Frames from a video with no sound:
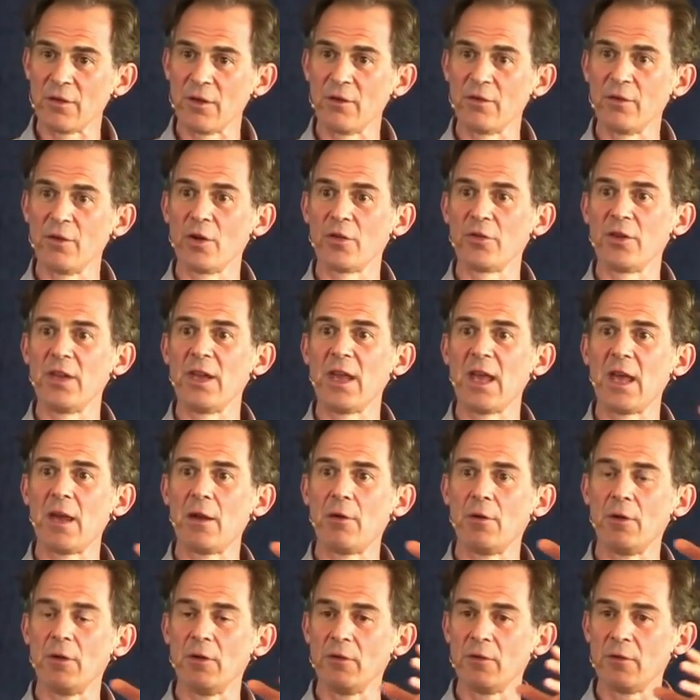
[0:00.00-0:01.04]
is not
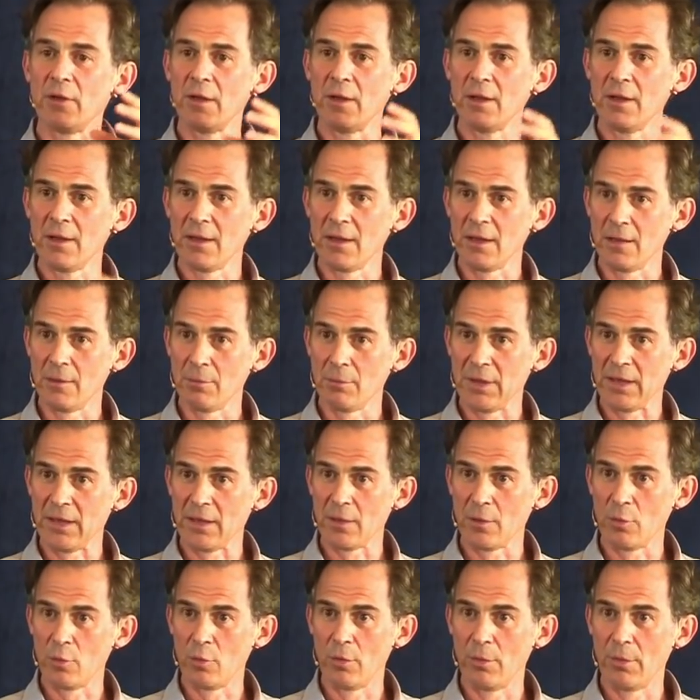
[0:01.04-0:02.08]
inherent in
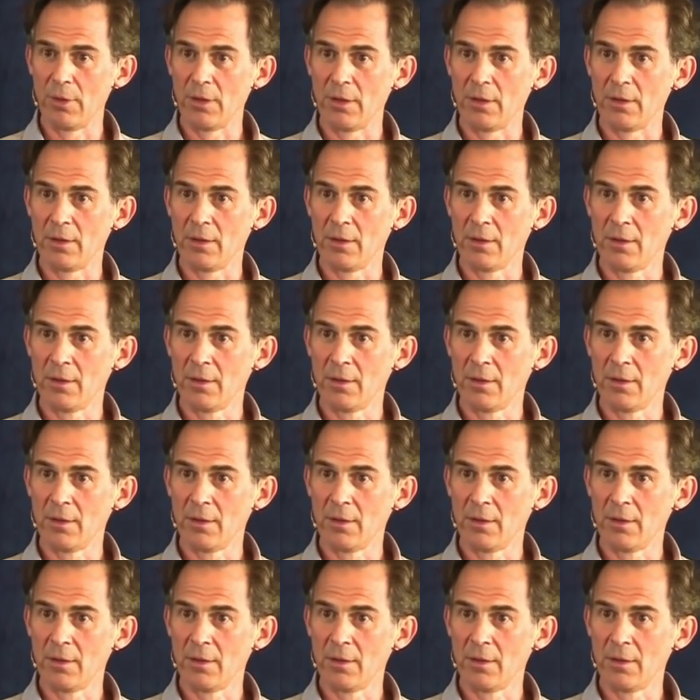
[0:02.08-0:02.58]
being a woman.